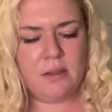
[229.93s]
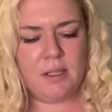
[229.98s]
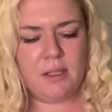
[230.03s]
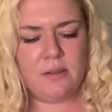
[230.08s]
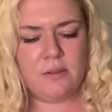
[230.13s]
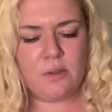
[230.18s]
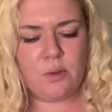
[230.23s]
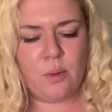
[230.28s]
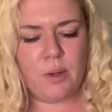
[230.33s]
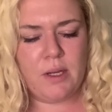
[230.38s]
That
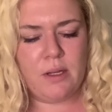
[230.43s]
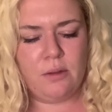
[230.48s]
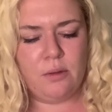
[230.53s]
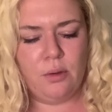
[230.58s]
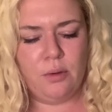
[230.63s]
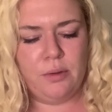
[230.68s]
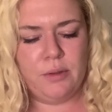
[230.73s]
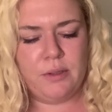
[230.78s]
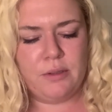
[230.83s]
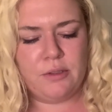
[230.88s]
is quite a
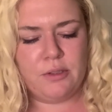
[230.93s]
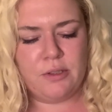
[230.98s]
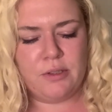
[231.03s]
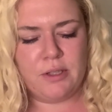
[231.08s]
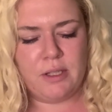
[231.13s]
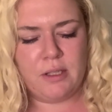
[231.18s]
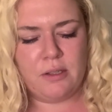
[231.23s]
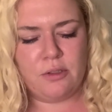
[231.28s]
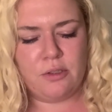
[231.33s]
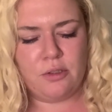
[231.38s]
lot that's
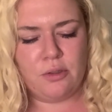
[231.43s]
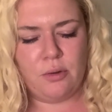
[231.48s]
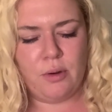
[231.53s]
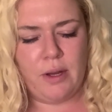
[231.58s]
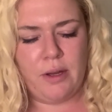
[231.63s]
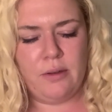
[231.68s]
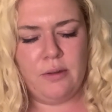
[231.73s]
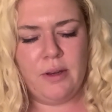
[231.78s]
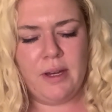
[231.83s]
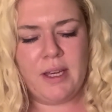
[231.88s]
just like shot
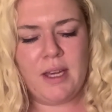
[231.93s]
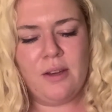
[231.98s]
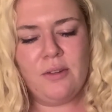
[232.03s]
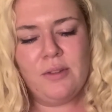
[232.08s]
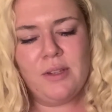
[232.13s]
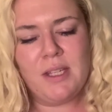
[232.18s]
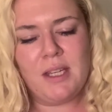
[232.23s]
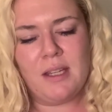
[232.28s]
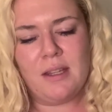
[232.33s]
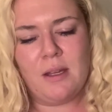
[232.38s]
out. I can't
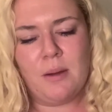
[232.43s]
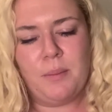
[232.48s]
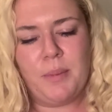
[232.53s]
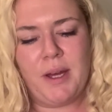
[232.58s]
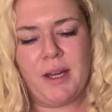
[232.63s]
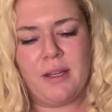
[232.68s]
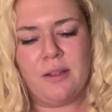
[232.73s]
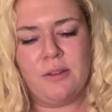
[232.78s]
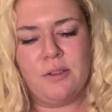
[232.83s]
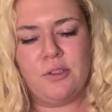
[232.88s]
really get that
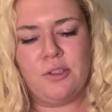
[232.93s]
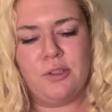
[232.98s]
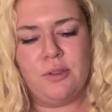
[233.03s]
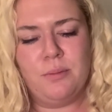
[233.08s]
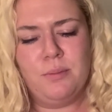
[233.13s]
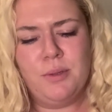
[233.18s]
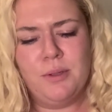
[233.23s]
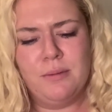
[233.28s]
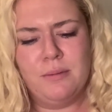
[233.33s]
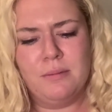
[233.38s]
back in the
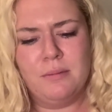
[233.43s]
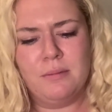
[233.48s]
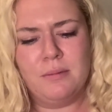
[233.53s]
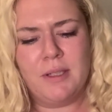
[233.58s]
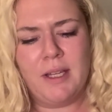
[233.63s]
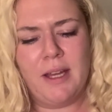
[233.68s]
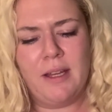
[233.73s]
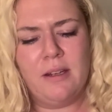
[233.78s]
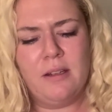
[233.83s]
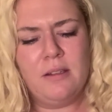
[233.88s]
tube,
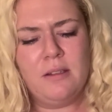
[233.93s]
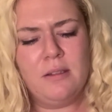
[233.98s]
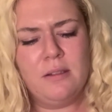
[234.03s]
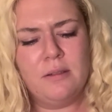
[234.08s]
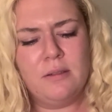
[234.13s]
can I?